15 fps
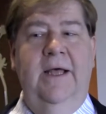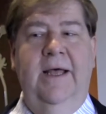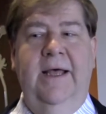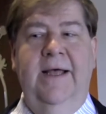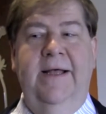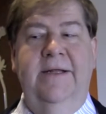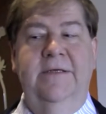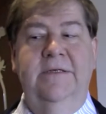
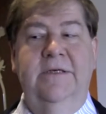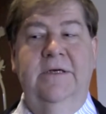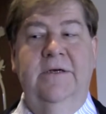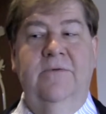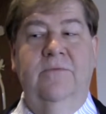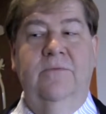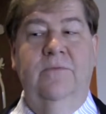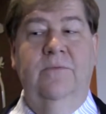And
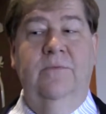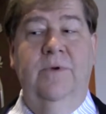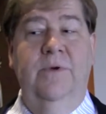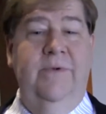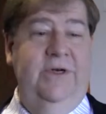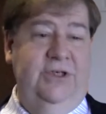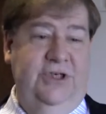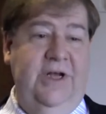we
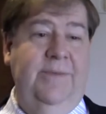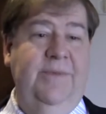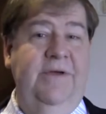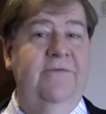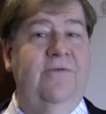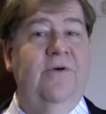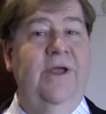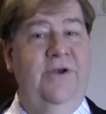went shopping
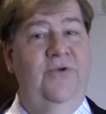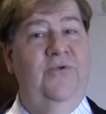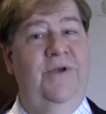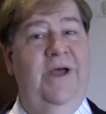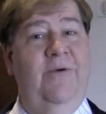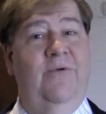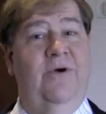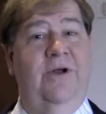for a new
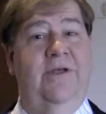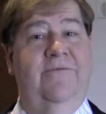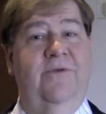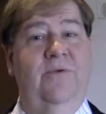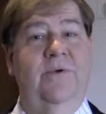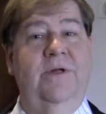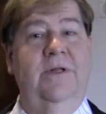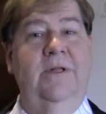network, if
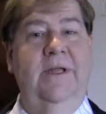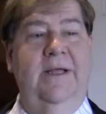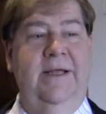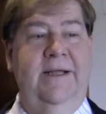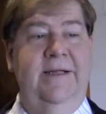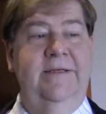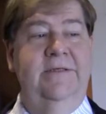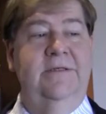you will.
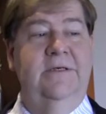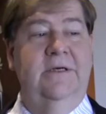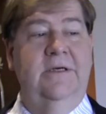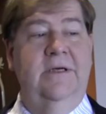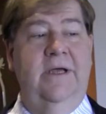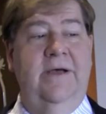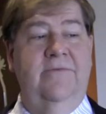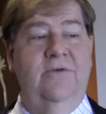And
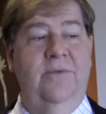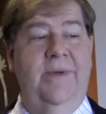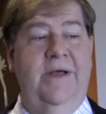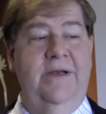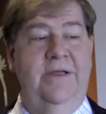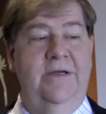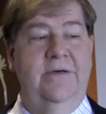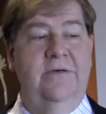after
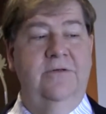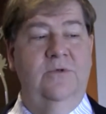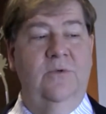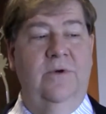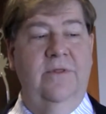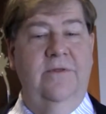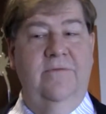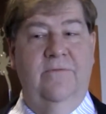about a year's
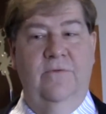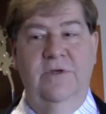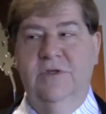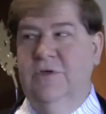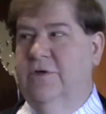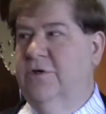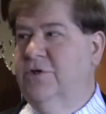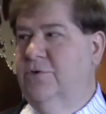worth of
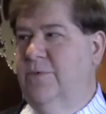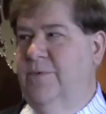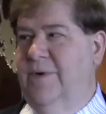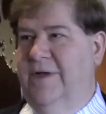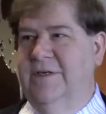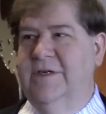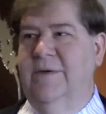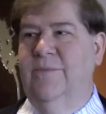research, we
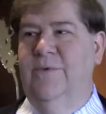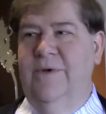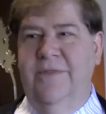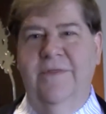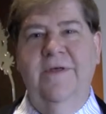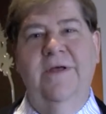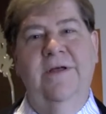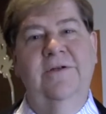wound up
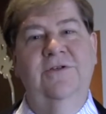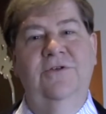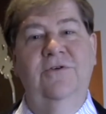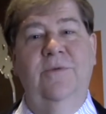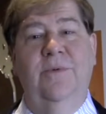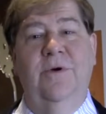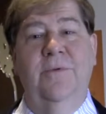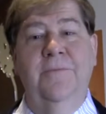with
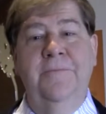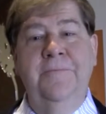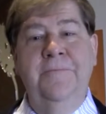Juniper.